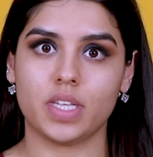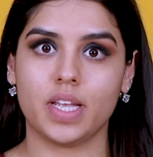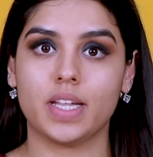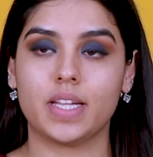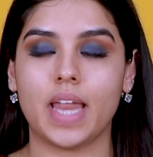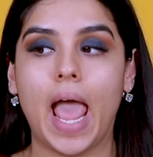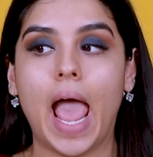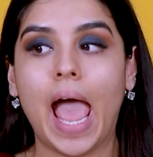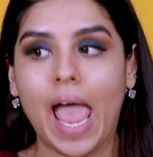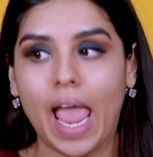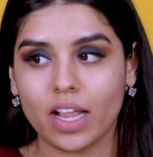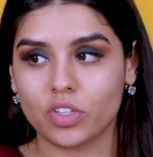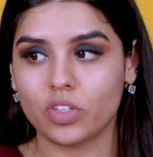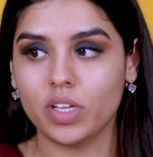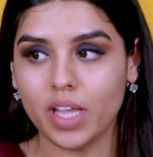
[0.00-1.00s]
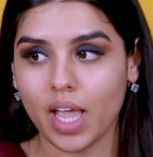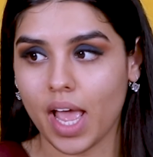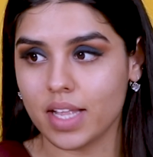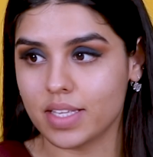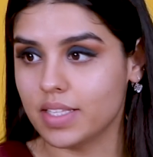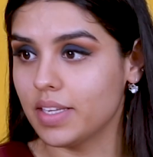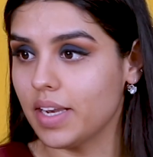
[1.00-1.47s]
It actually
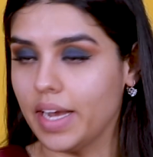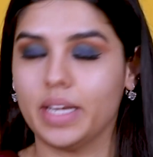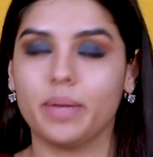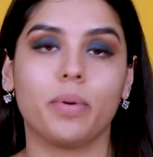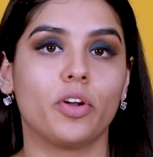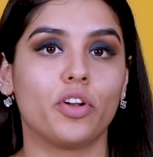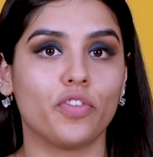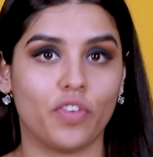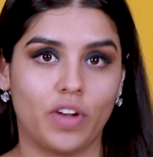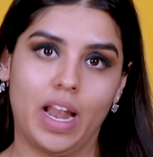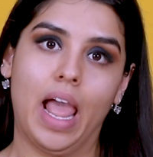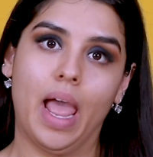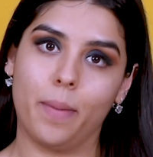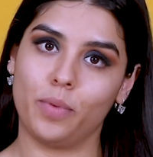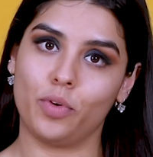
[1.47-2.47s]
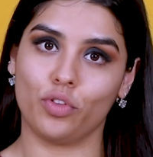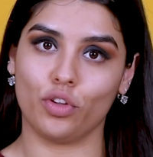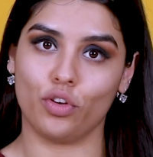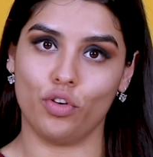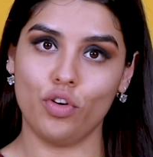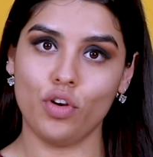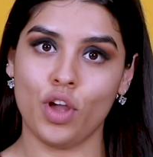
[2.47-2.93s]
adds the right amount of glam to the
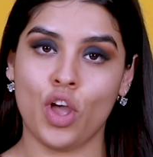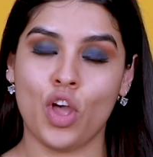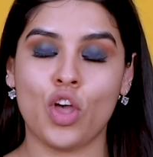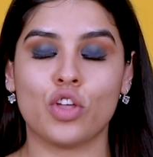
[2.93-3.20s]
look.